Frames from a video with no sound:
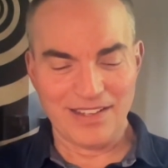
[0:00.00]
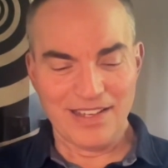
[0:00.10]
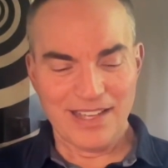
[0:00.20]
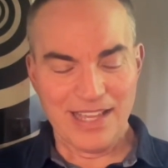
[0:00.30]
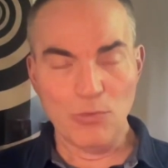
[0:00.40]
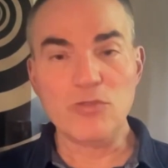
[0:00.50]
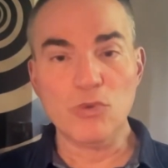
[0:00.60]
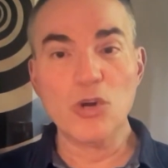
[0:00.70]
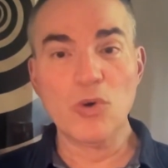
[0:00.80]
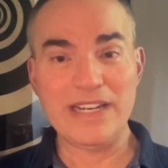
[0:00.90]
would
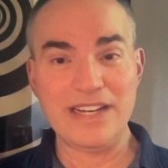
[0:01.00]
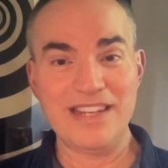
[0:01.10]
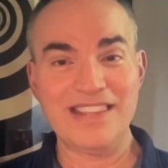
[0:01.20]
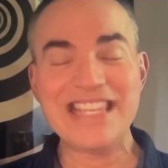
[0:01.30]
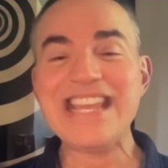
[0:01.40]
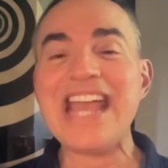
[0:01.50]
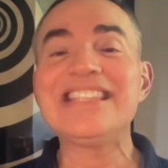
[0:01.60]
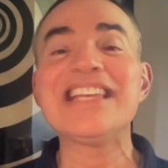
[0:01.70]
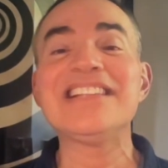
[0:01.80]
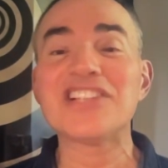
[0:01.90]
ruin the
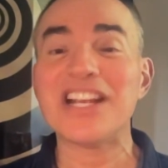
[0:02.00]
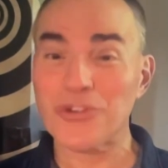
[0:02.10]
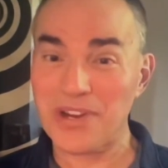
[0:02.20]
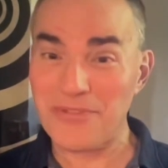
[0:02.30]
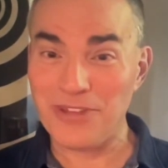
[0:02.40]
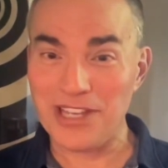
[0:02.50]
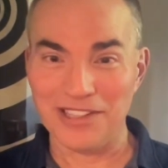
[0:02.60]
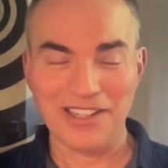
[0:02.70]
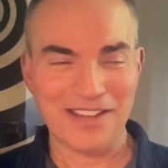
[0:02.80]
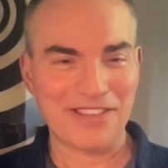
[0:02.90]
18th century feel
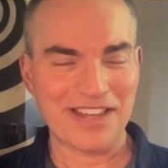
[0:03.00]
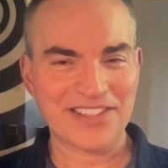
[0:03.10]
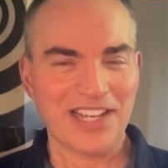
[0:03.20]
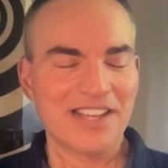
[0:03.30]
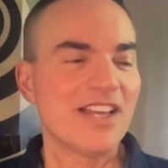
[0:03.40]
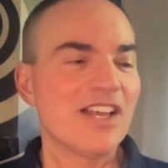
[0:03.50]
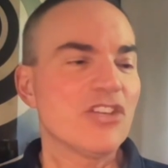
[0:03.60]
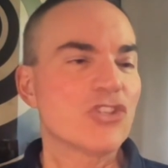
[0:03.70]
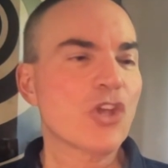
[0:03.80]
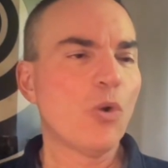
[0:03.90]
of things.
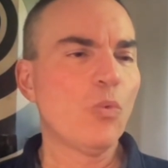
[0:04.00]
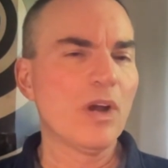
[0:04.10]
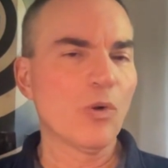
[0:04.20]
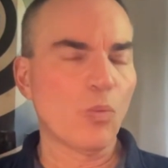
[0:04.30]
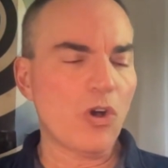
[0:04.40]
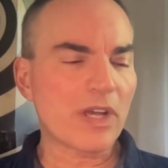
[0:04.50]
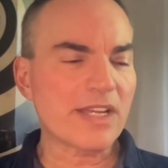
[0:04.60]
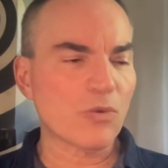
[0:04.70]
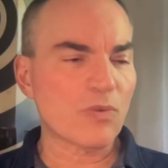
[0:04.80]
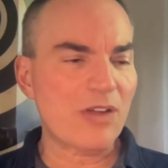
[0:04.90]
So we're walking
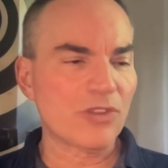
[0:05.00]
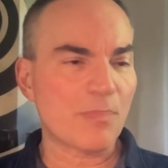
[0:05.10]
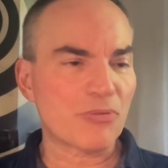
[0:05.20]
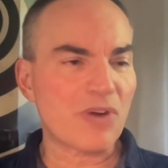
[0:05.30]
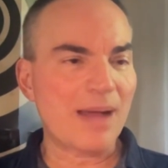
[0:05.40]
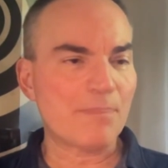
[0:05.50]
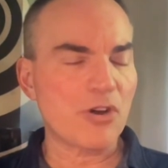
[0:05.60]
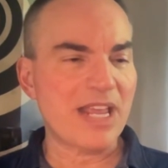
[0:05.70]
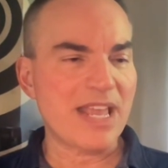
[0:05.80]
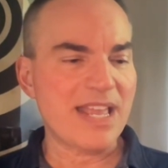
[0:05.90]
around the
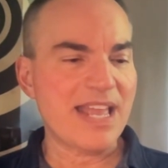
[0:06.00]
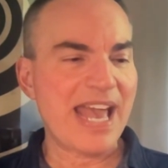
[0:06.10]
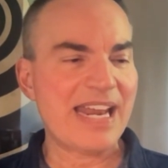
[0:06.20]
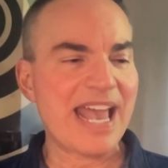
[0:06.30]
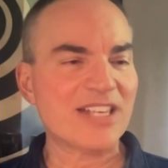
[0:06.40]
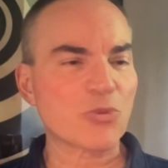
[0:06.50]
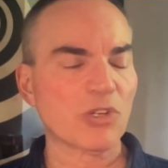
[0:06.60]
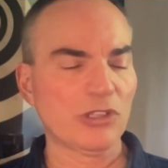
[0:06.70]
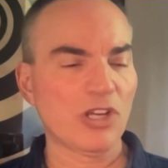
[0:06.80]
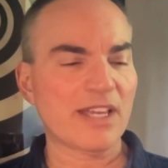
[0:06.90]
property, and as we're
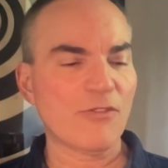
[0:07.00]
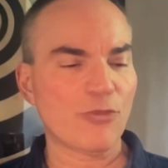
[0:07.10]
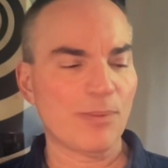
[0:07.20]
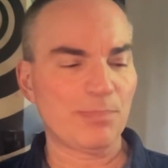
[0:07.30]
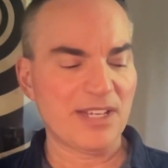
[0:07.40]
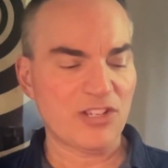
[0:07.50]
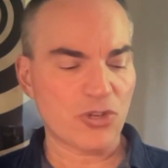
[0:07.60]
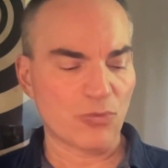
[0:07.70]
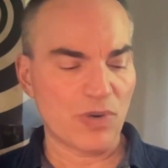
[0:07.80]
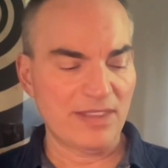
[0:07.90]
looking for a place to
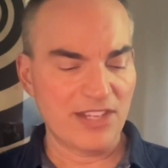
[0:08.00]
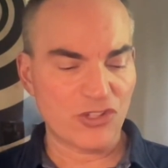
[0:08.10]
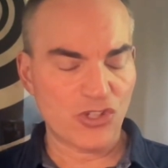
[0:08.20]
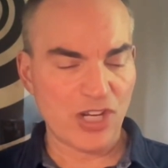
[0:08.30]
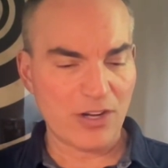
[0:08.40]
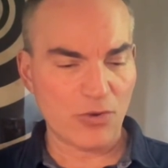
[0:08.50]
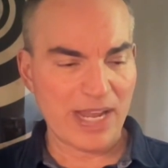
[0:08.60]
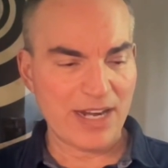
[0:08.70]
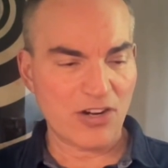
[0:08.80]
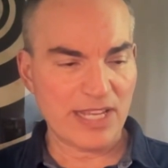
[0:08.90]
run this generator, he